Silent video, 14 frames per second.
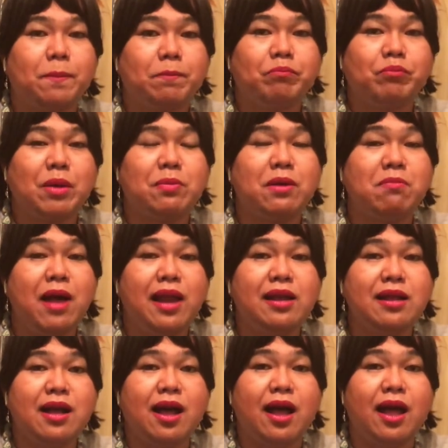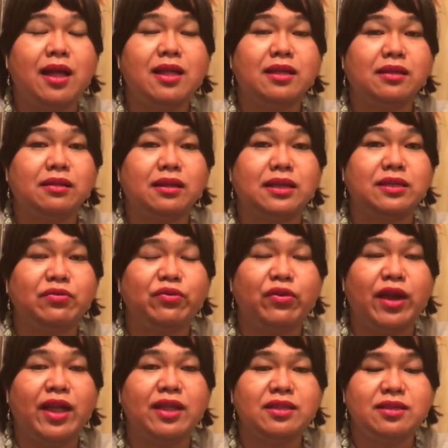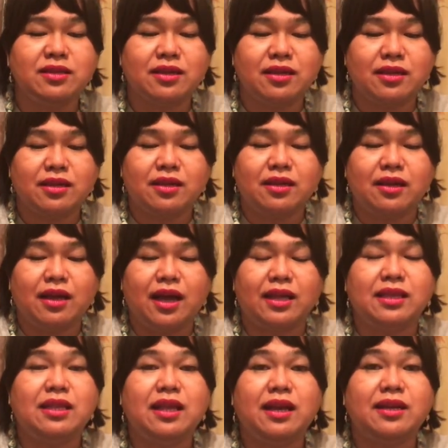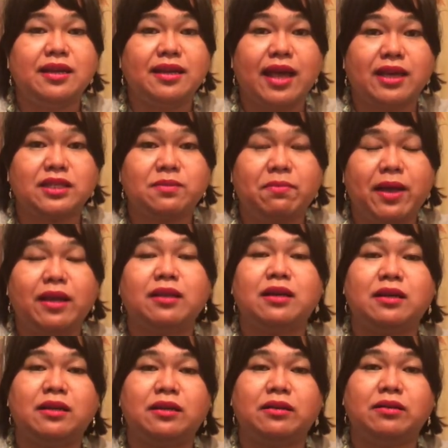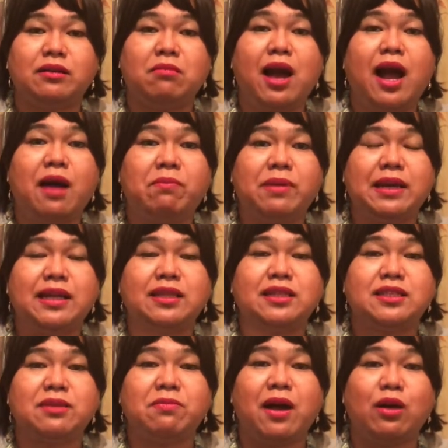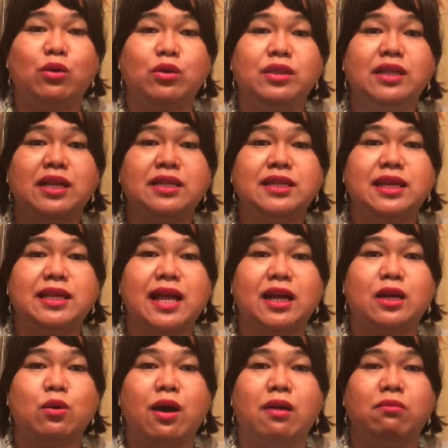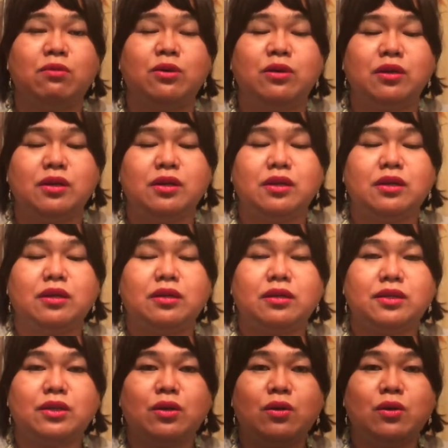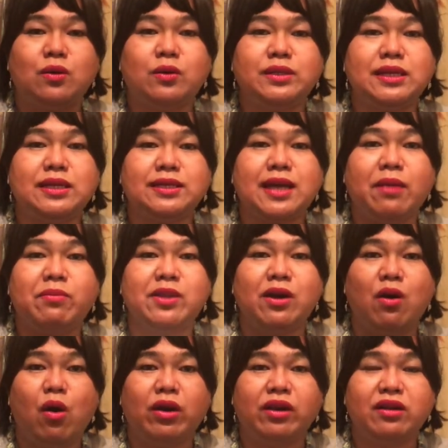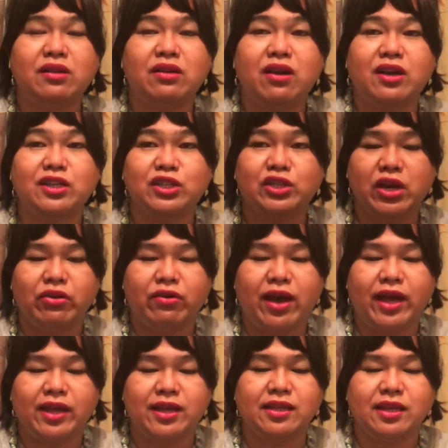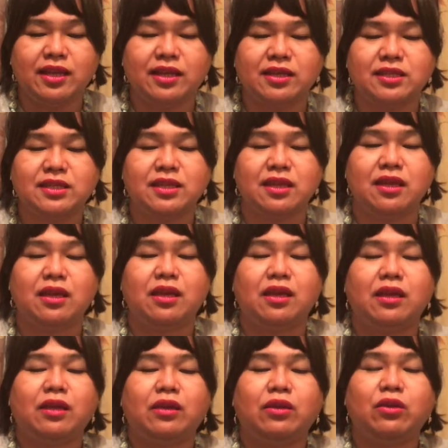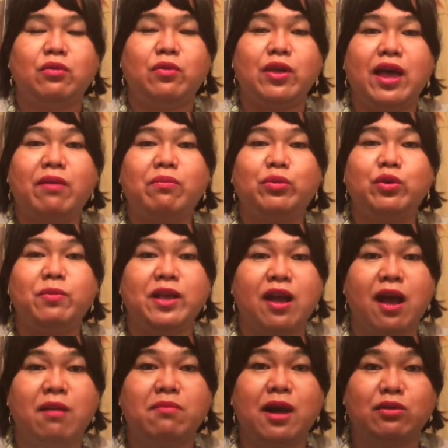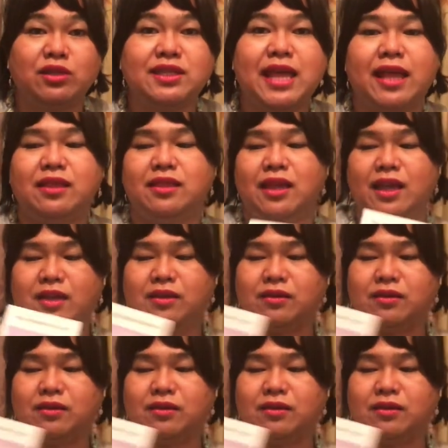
mapagmahal ka as a friend, at hindi ka nag-expect ng mga kapalit sa mga good things na ginagawa mo. So, sinasabi ng Oracle Cards J. Ryan is, you have to become outstanding.